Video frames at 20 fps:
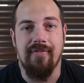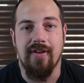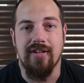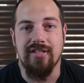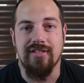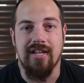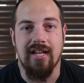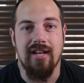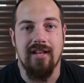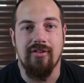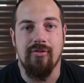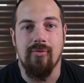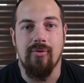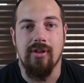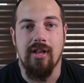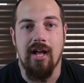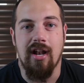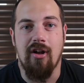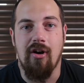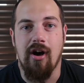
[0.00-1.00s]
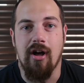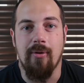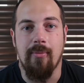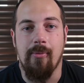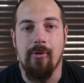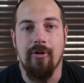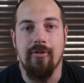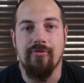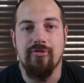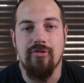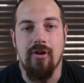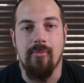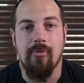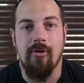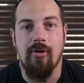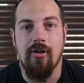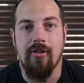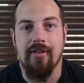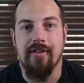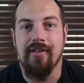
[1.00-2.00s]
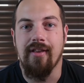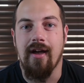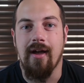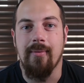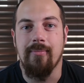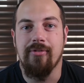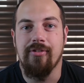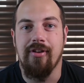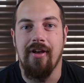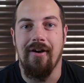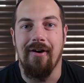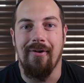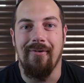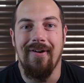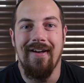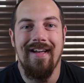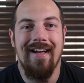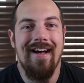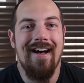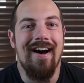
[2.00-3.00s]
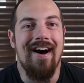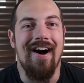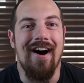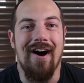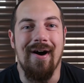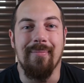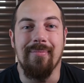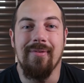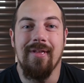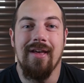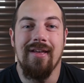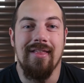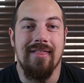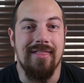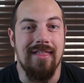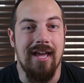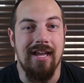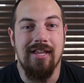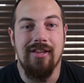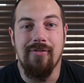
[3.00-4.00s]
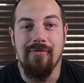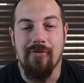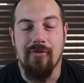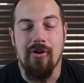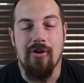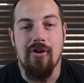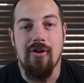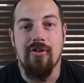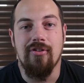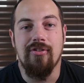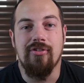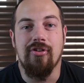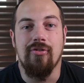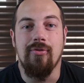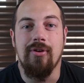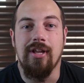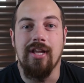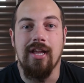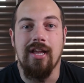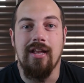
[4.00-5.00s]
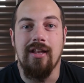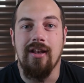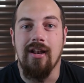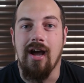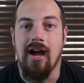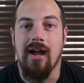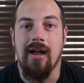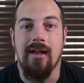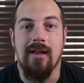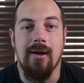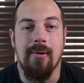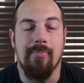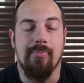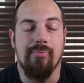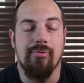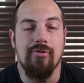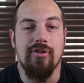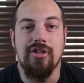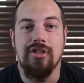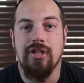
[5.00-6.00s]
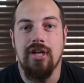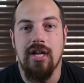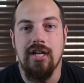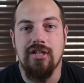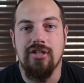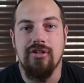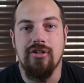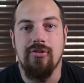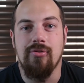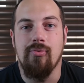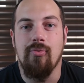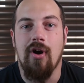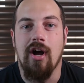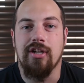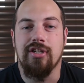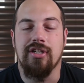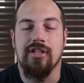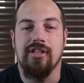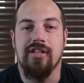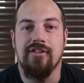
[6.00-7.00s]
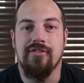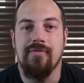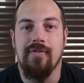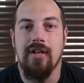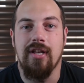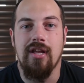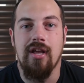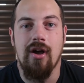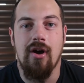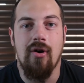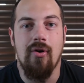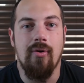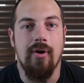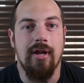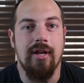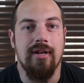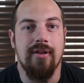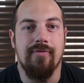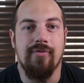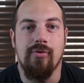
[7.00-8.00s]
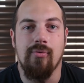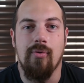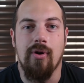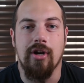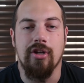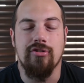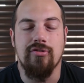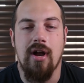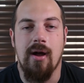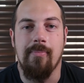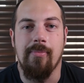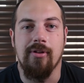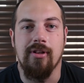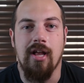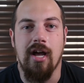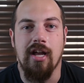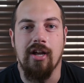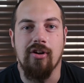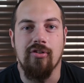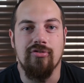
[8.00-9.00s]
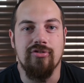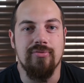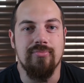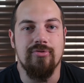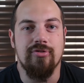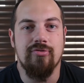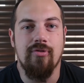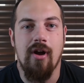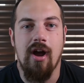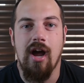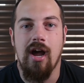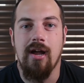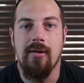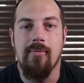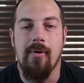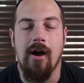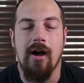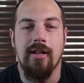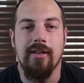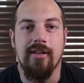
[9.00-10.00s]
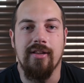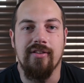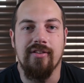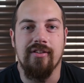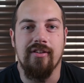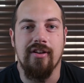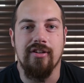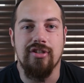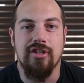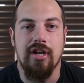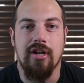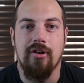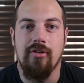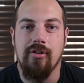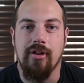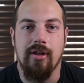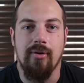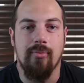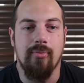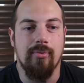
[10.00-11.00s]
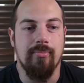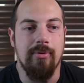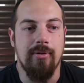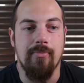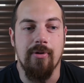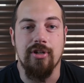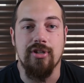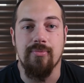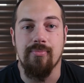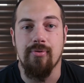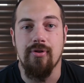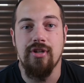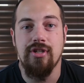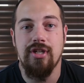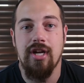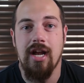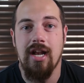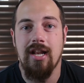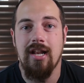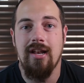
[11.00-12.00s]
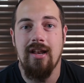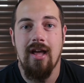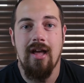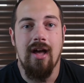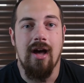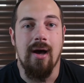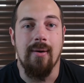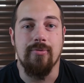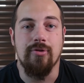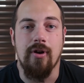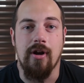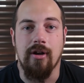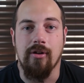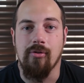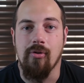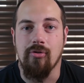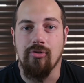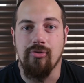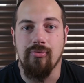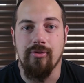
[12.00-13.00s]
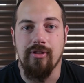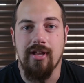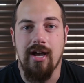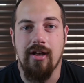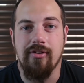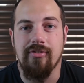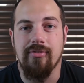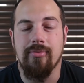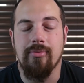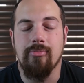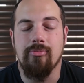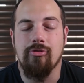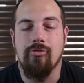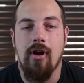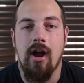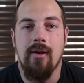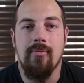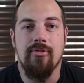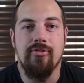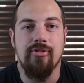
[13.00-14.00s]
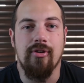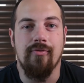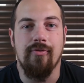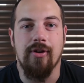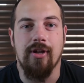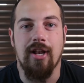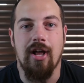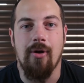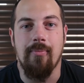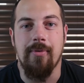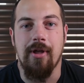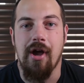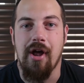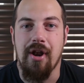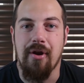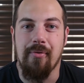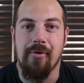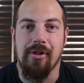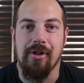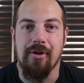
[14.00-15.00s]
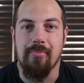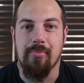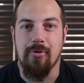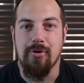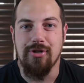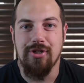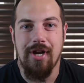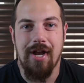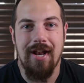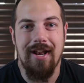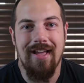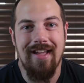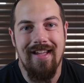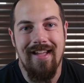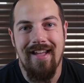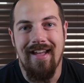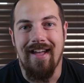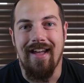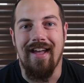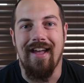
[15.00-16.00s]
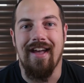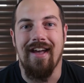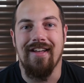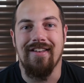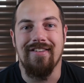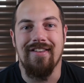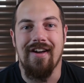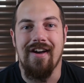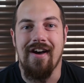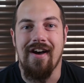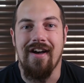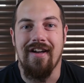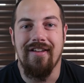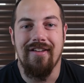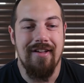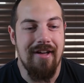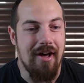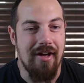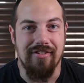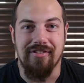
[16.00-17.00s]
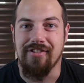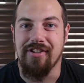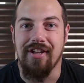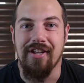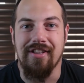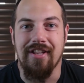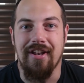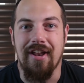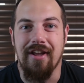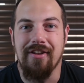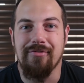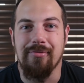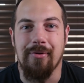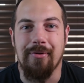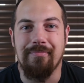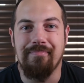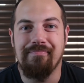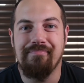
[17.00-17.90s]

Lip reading: I just get into a lot of automotive trouble all the time. So thank you for tuning in. I appreciate you watching this video, and if you want to drop a like or subscribe on this channel, it would be much appreciated. I'm trying to grow to 1,000 subscribers, so if you could help me out, I really appreciate it. And I'll see you on the next one.